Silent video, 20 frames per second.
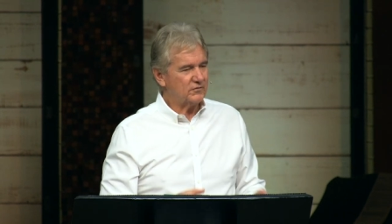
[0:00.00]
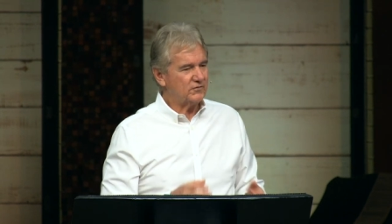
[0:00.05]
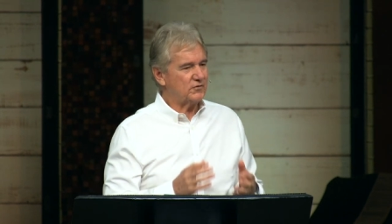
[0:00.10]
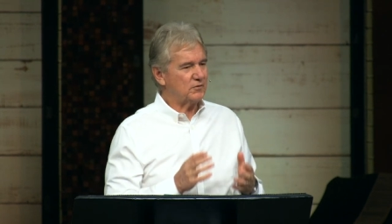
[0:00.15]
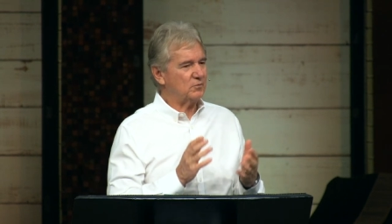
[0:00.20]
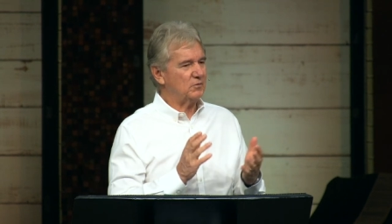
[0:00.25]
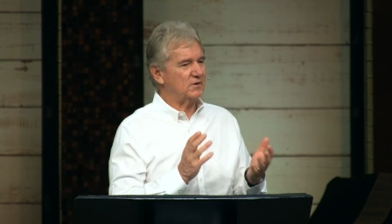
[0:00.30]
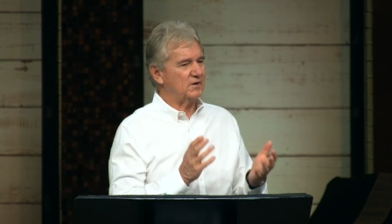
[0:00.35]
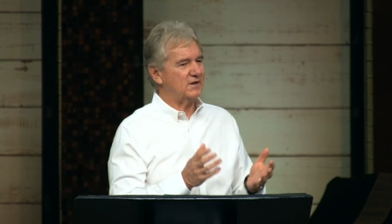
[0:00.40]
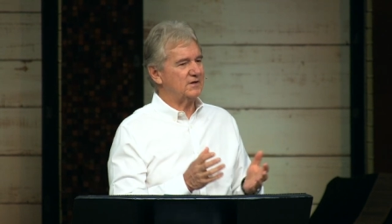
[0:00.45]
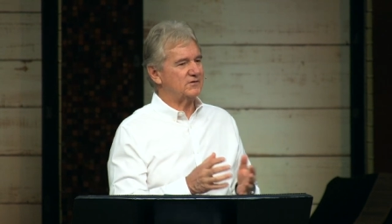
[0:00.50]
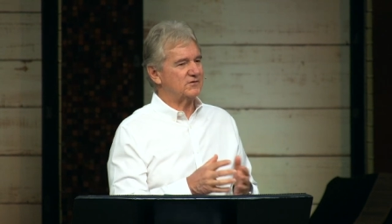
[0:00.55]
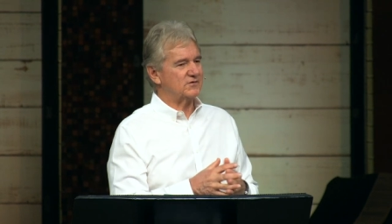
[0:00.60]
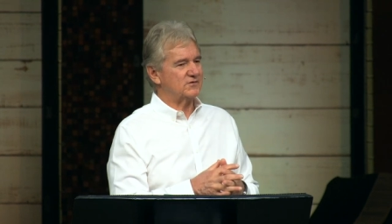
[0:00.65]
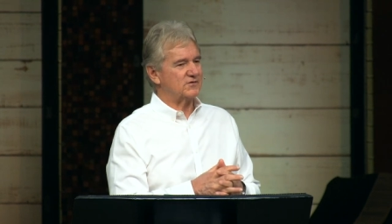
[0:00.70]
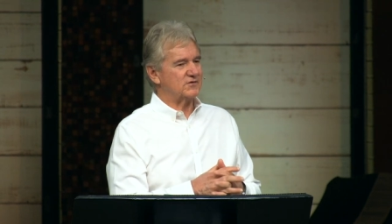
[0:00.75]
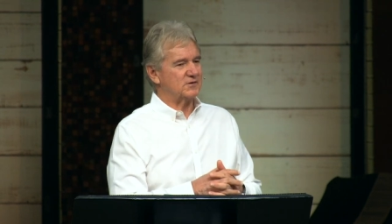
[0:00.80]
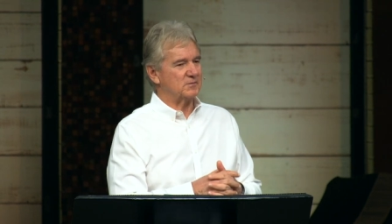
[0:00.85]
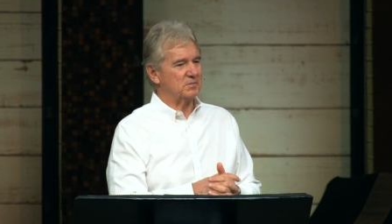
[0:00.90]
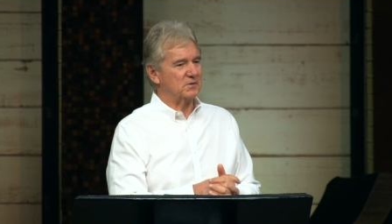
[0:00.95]
is your
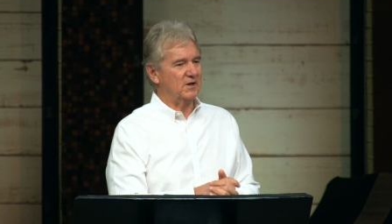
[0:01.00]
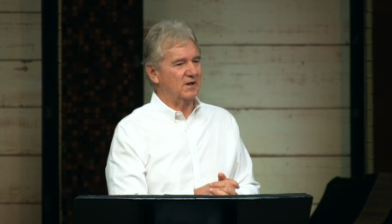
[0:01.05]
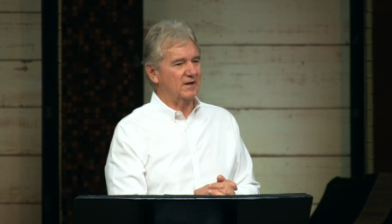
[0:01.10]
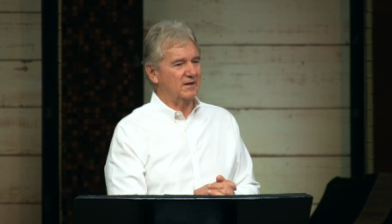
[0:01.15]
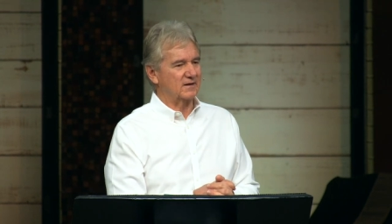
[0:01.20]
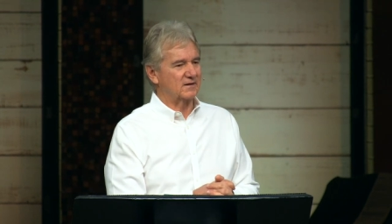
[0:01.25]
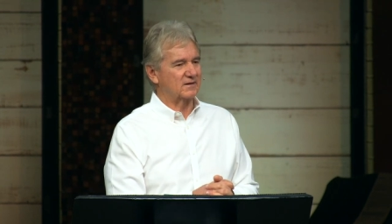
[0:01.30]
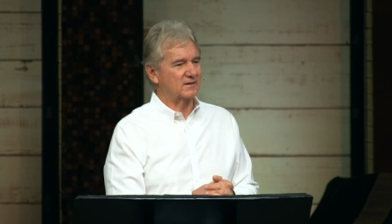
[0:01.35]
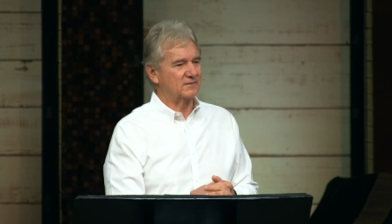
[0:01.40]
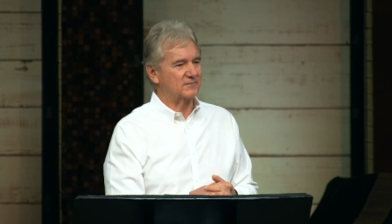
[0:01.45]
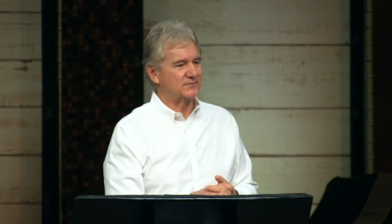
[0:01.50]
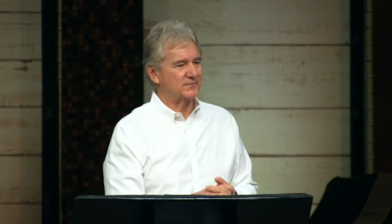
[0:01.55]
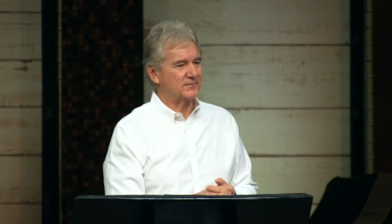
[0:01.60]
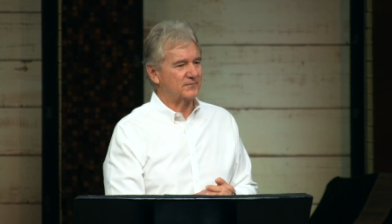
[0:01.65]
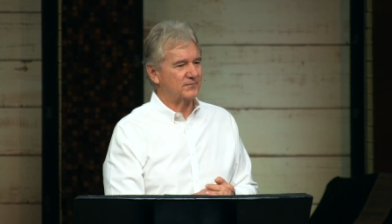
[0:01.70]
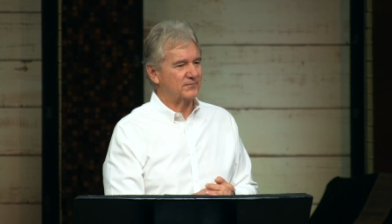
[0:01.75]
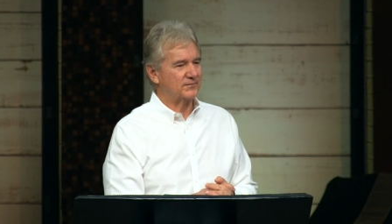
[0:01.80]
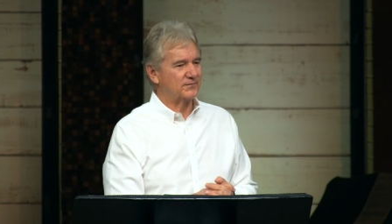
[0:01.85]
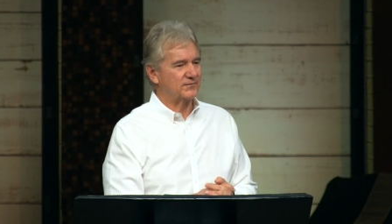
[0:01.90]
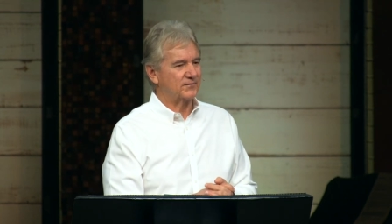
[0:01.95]
relationship like
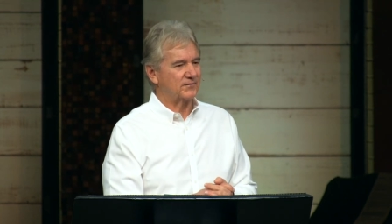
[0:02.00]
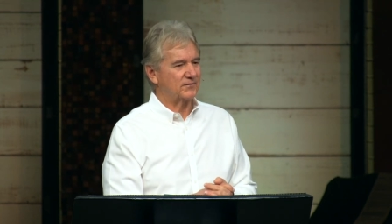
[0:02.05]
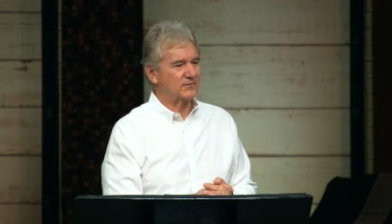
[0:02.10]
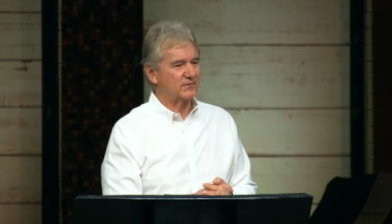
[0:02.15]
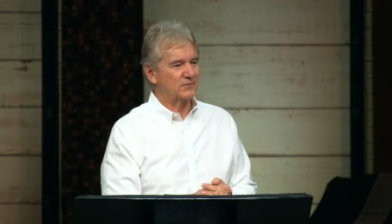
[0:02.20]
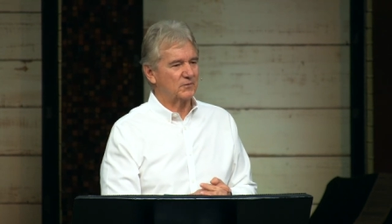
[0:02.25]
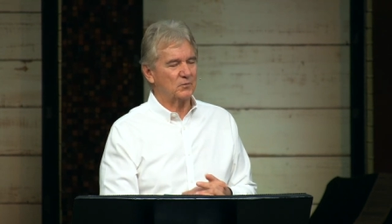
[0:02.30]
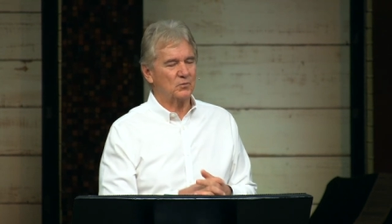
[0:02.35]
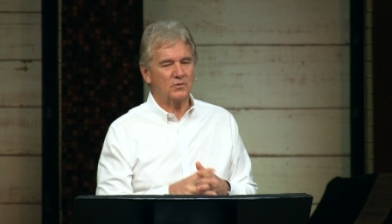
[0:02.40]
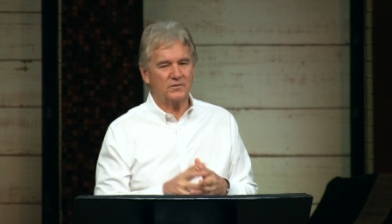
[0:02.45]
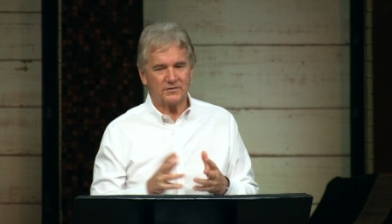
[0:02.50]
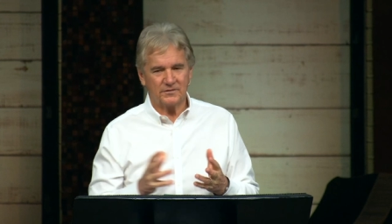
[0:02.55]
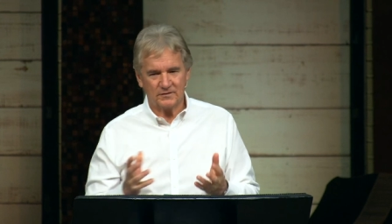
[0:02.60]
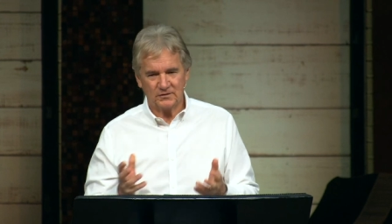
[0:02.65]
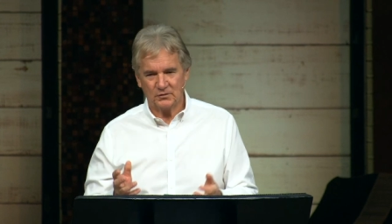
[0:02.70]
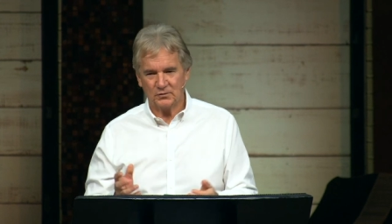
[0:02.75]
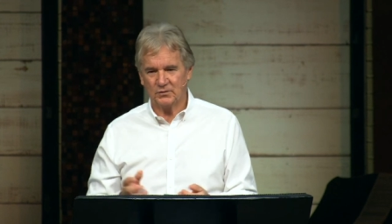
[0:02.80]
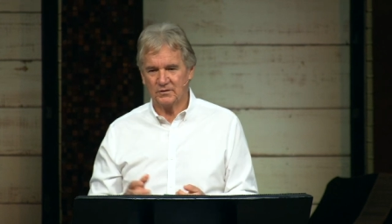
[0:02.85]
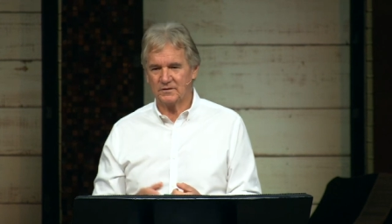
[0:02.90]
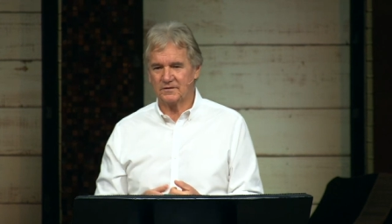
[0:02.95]
with the
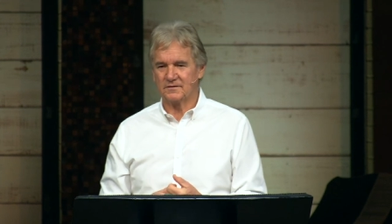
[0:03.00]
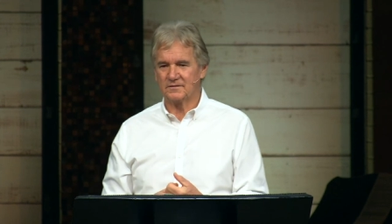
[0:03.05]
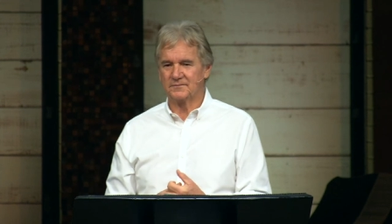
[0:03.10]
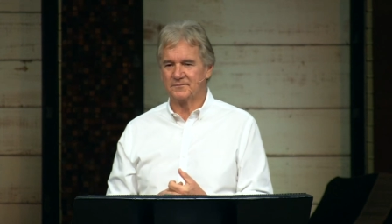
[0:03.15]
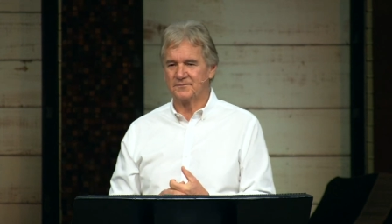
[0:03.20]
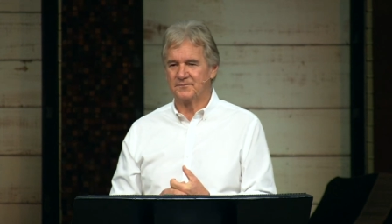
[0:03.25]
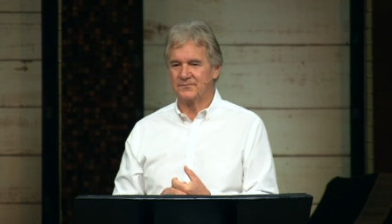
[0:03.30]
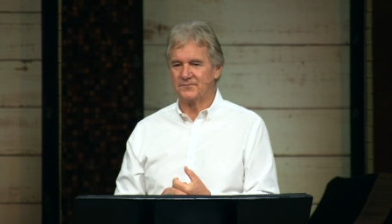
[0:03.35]
Lord?